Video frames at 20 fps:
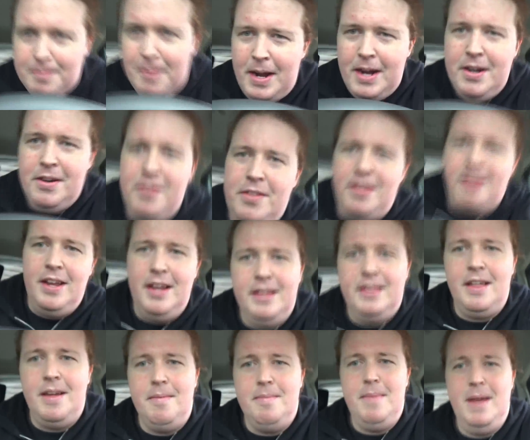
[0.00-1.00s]
is a minor
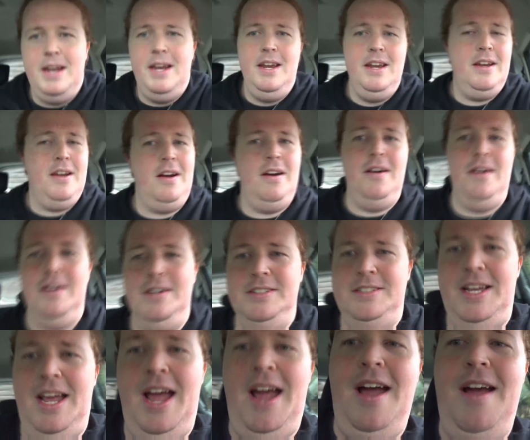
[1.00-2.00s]
thing that many
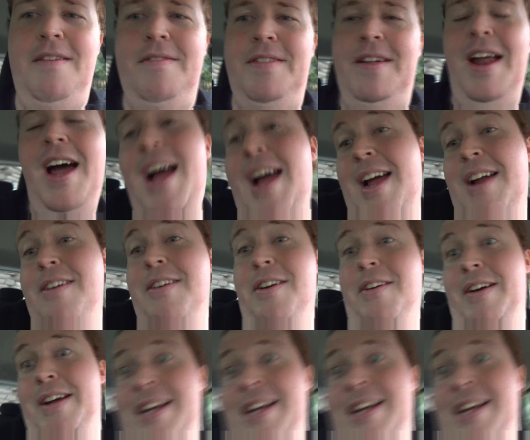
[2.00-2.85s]
cars have that I don't